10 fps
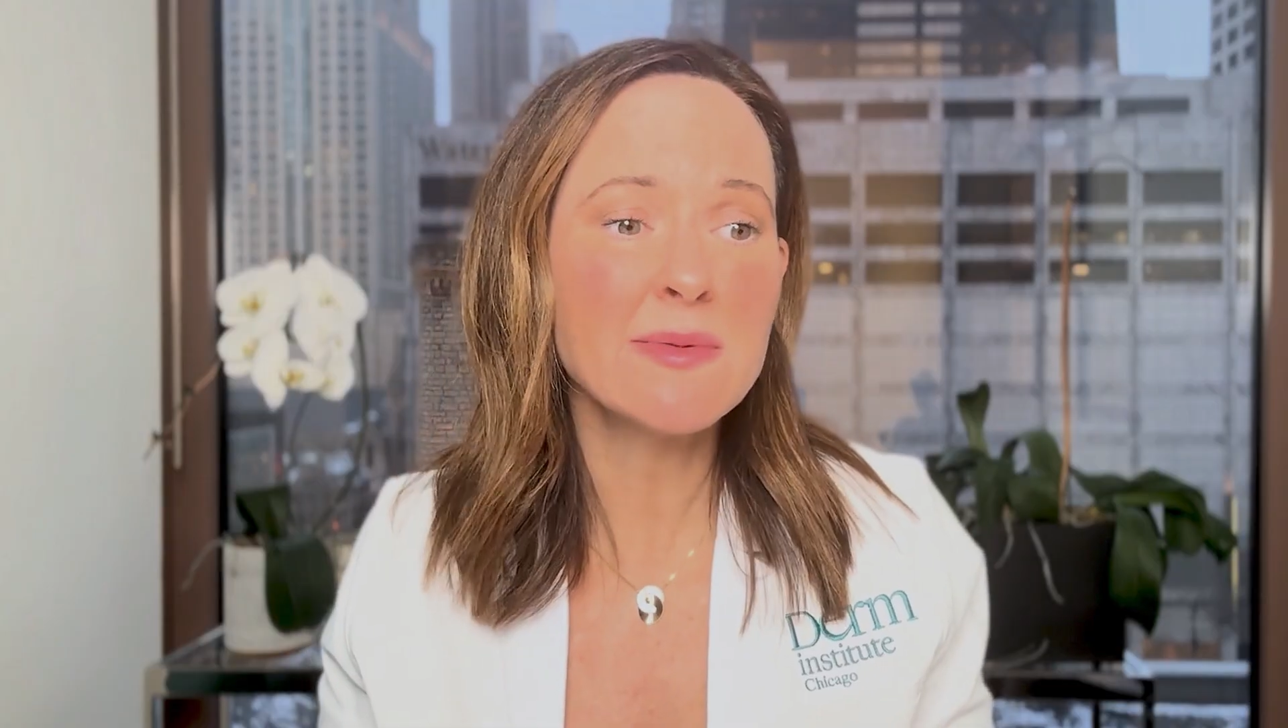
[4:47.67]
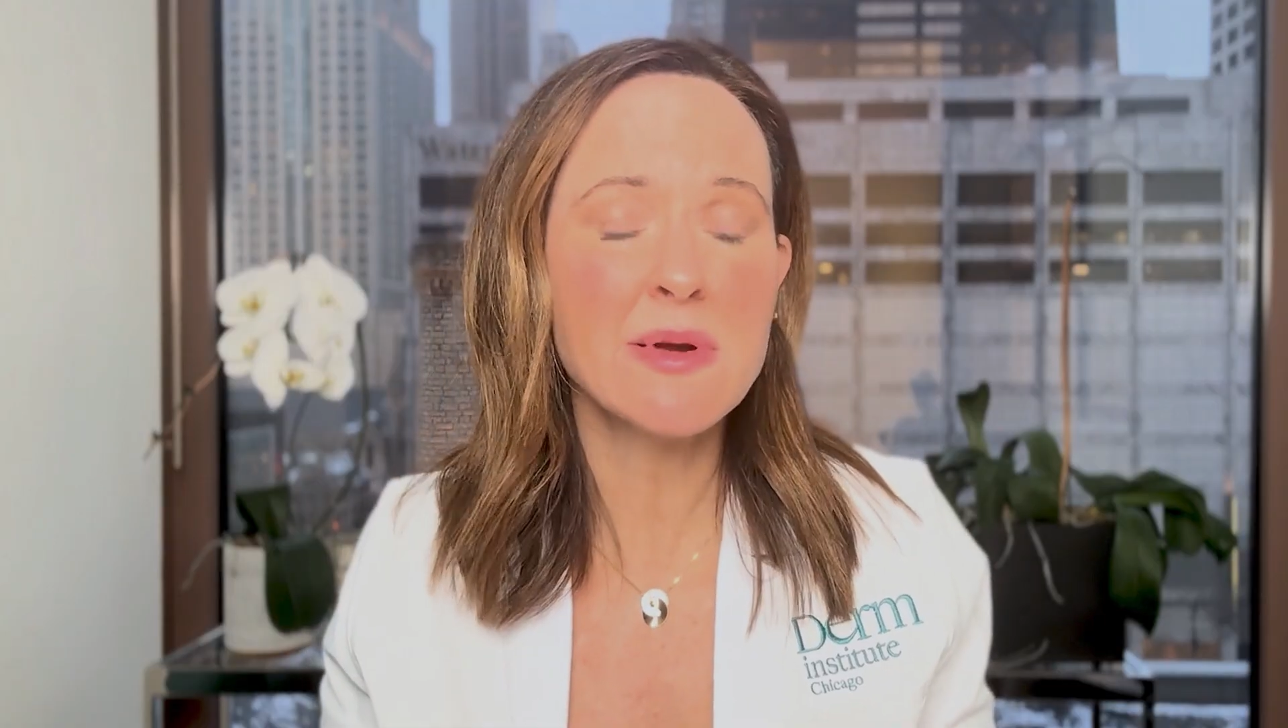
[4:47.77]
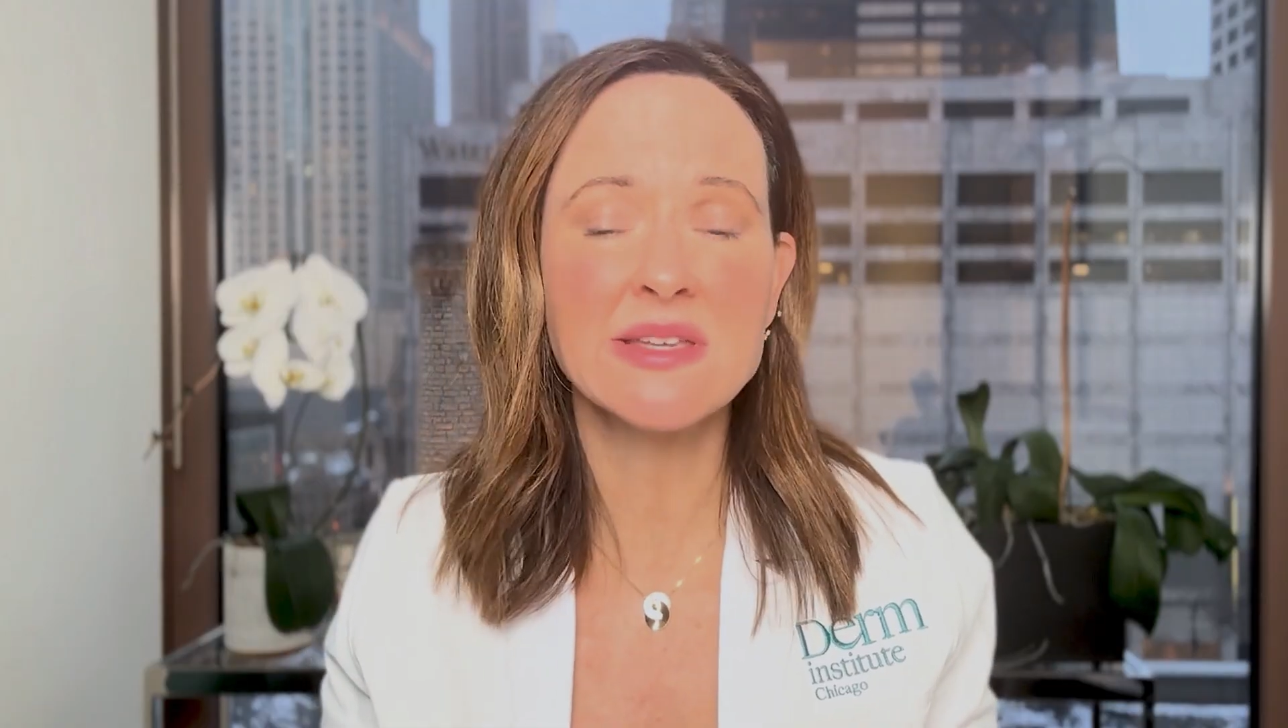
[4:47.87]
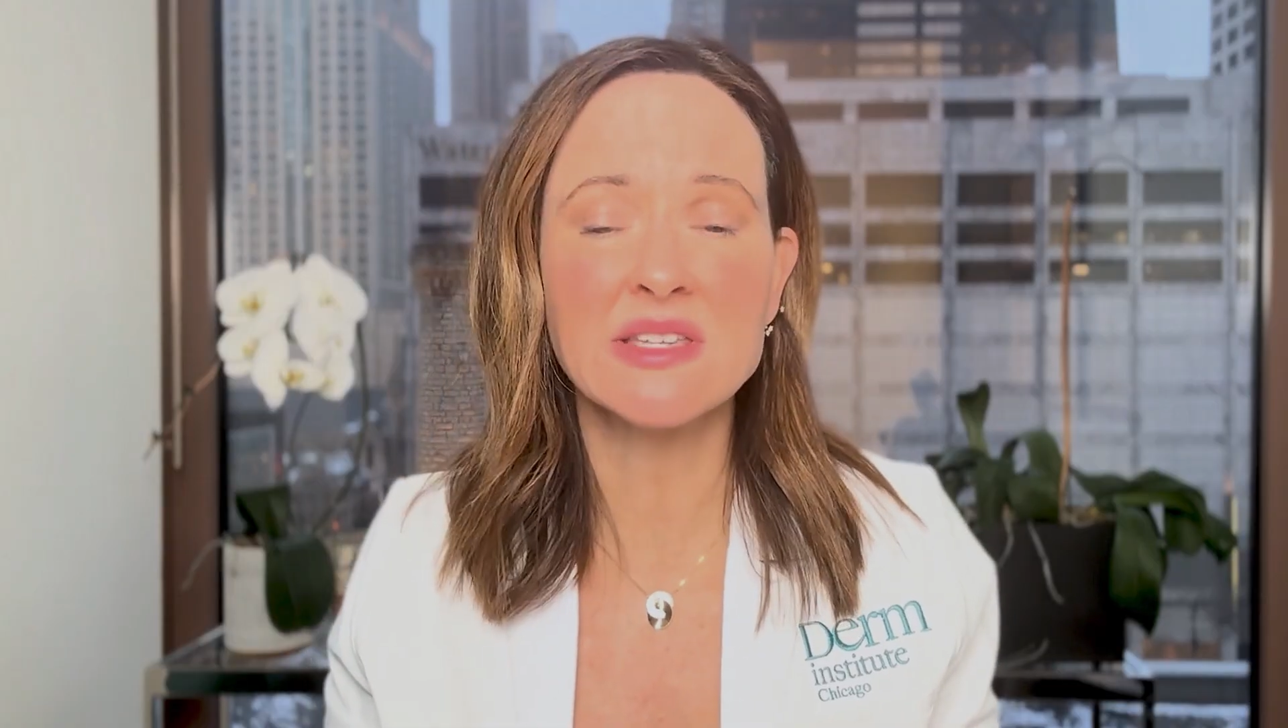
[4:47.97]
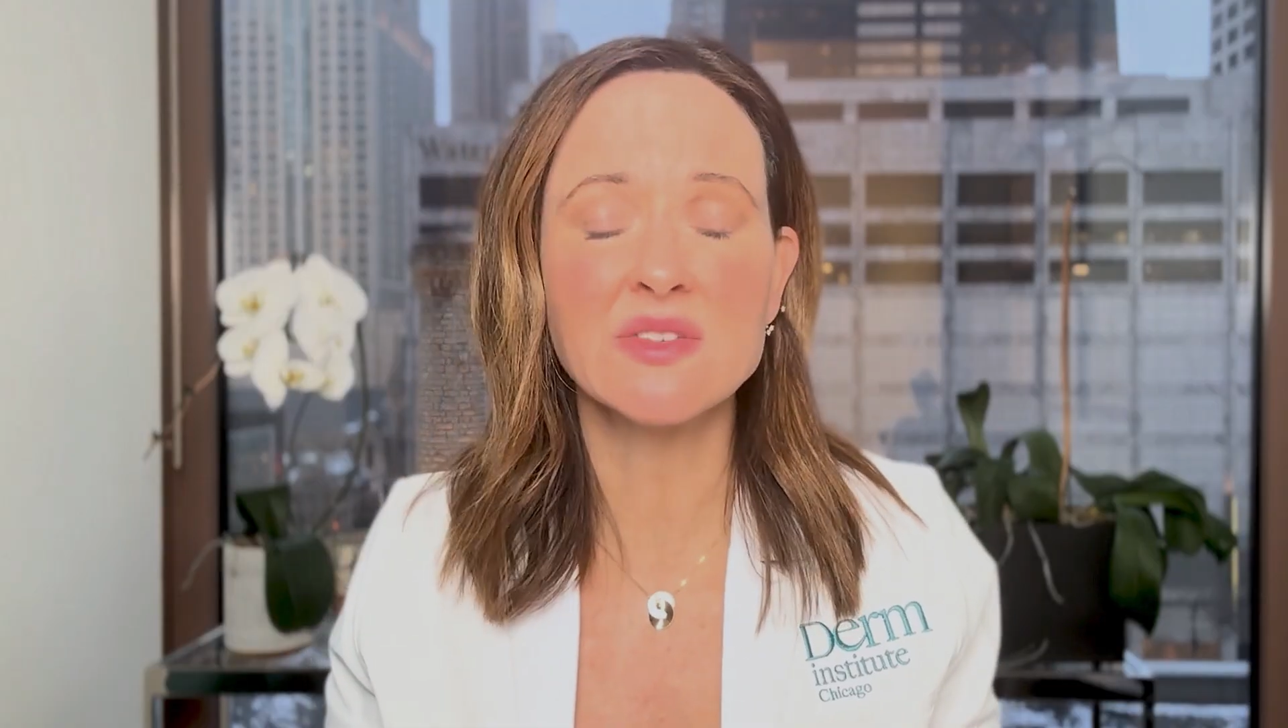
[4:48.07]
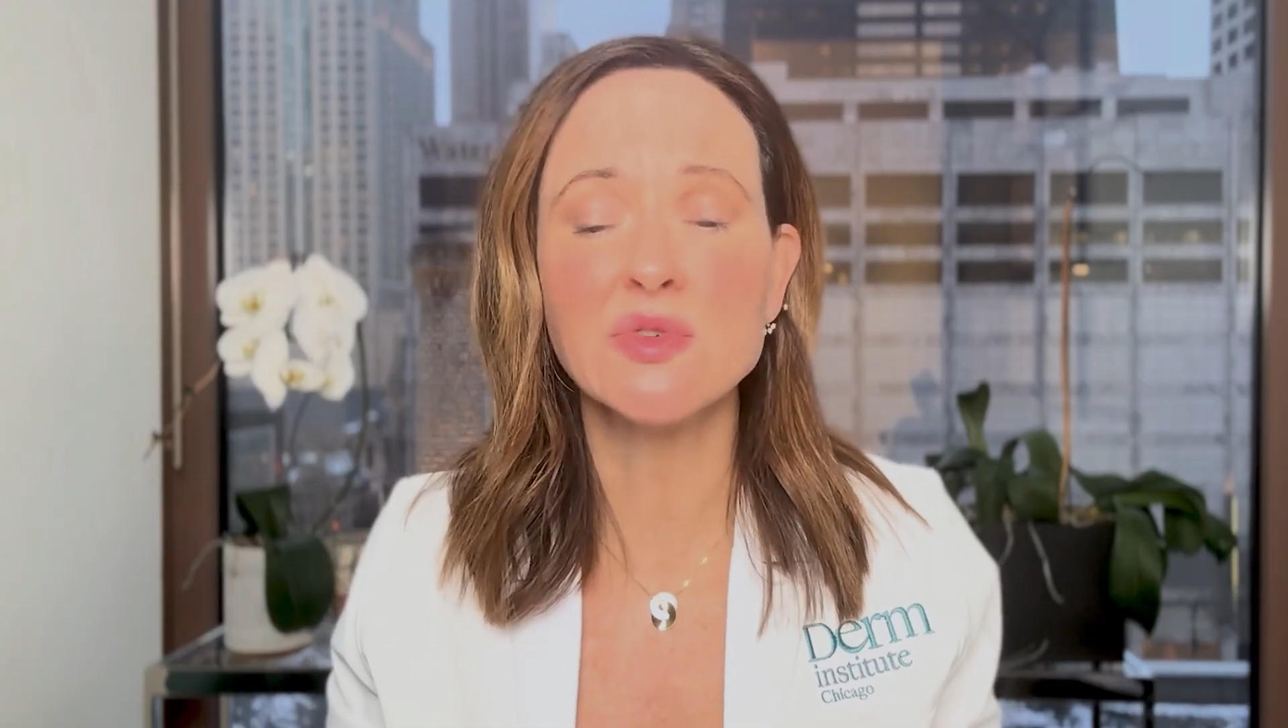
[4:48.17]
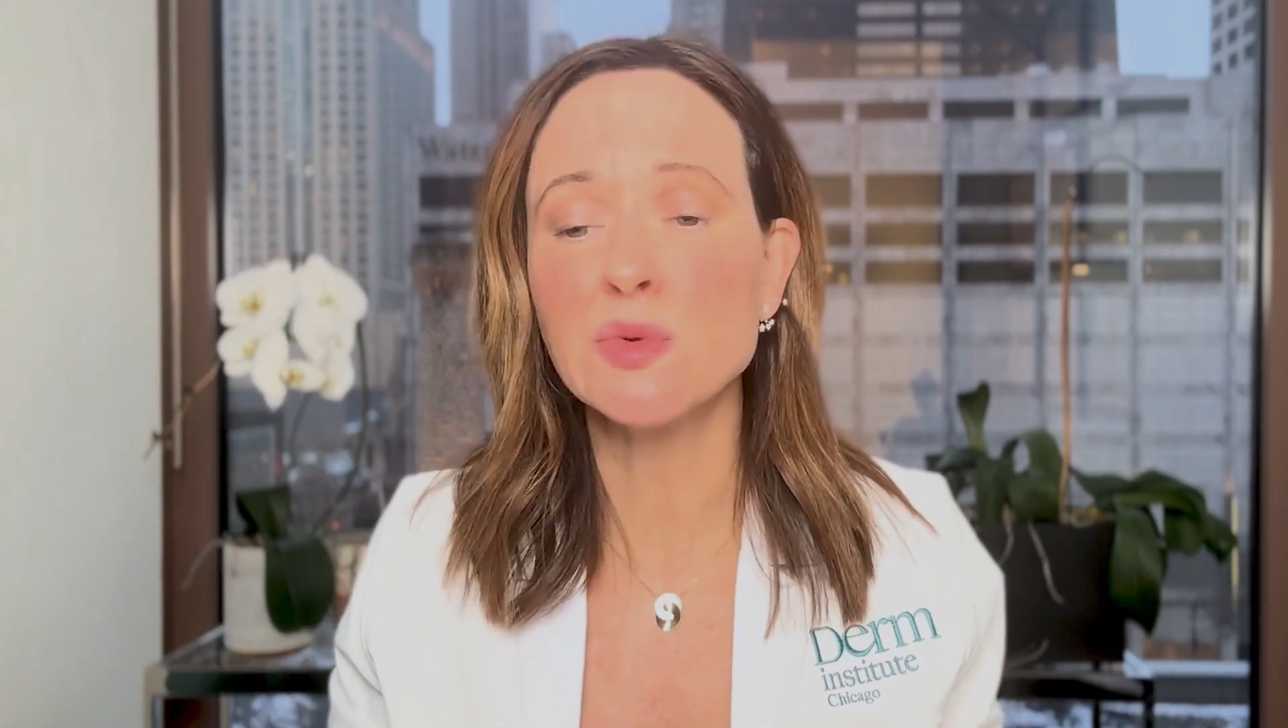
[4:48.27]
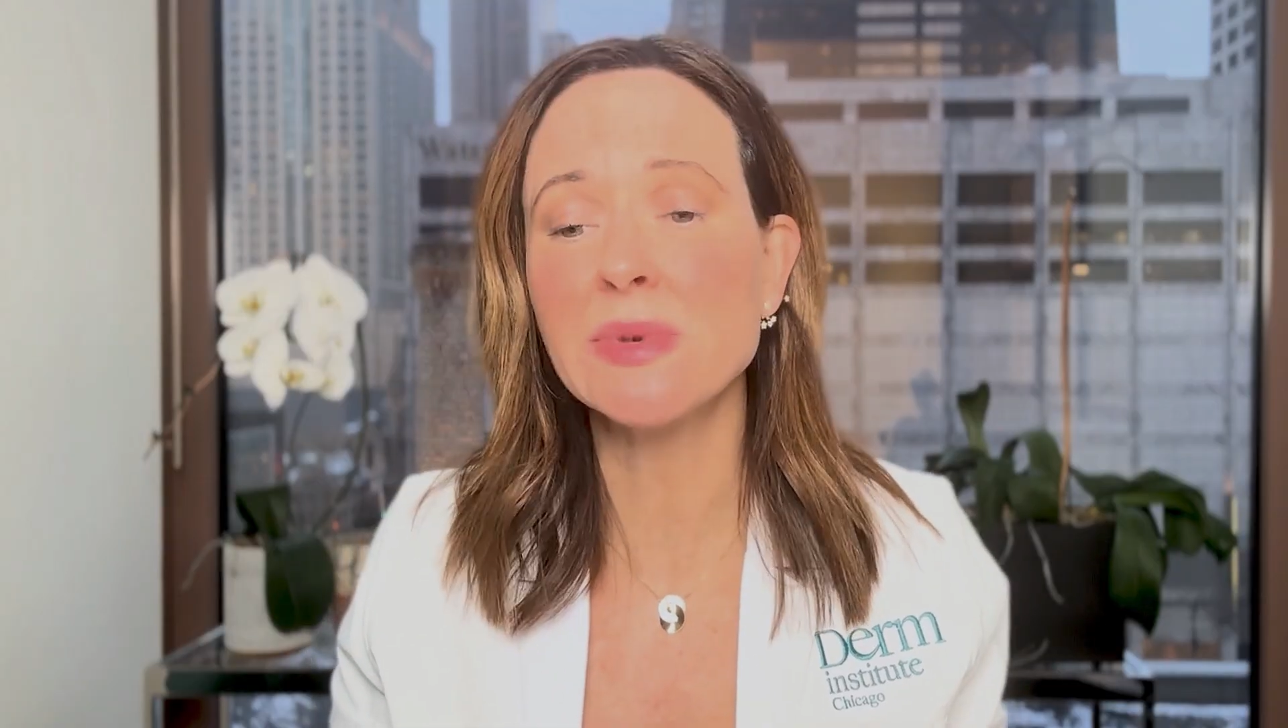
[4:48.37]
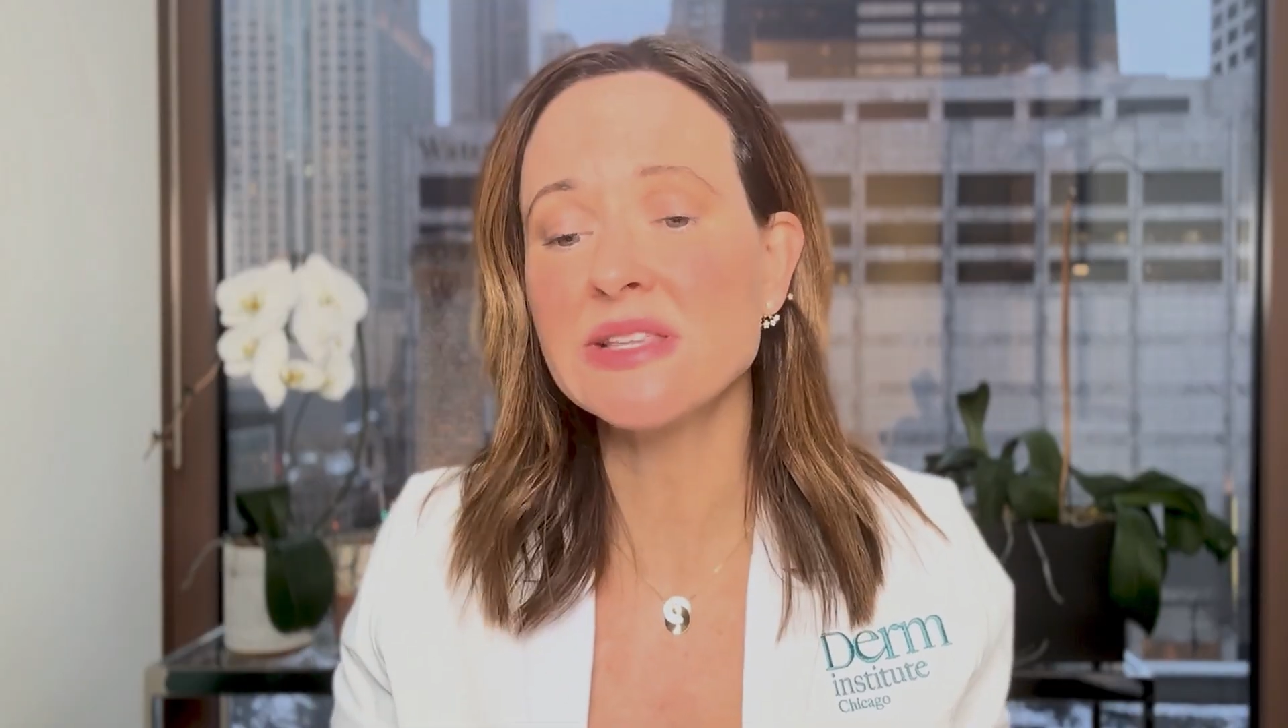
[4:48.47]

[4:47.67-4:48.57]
a processed food,